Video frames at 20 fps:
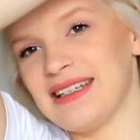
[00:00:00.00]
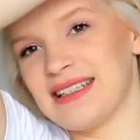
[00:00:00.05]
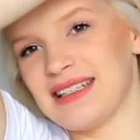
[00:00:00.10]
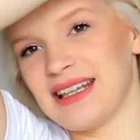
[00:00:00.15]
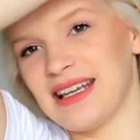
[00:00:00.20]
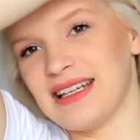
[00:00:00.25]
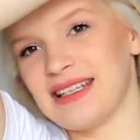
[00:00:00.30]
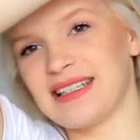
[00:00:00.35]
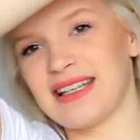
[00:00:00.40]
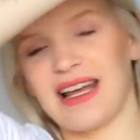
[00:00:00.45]
is
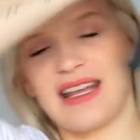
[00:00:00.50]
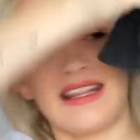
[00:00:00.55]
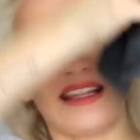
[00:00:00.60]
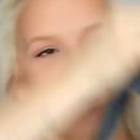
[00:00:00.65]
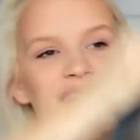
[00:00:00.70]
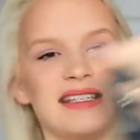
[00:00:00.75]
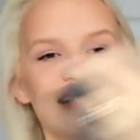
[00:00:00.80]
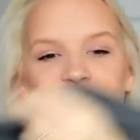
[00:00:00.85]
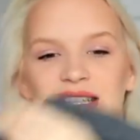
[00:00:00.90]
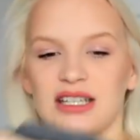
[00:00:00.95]
this? I
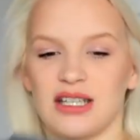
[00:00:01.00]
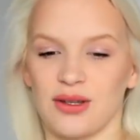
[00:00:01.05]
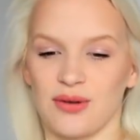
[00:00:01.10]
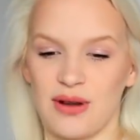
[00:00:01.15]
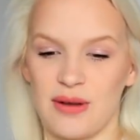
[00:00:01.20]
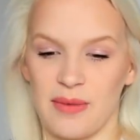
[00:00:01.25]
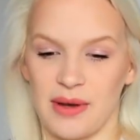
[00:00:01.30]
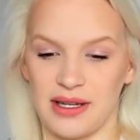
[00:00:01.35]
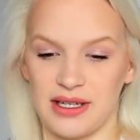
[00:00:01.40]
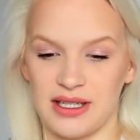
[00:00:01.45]
think this is
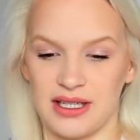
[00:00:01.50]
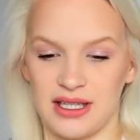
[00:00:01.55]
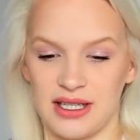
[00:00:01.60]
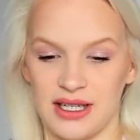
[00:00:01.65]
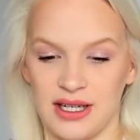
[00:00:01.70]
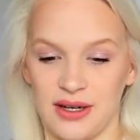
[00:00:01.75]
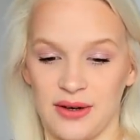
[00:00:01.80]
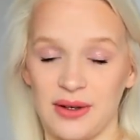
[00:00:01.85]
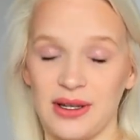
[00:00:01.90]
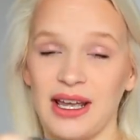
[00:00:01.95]
3 months
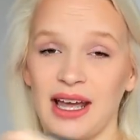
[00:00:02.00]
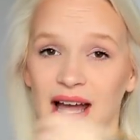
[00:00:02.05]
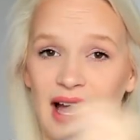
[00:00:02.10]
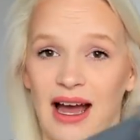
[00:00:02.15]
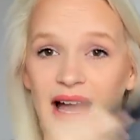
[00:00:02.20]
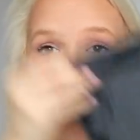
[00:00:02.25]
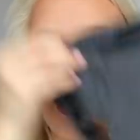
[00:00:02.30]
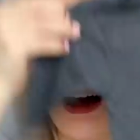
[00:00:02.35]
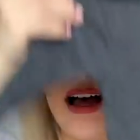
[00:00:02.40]
too, yeah.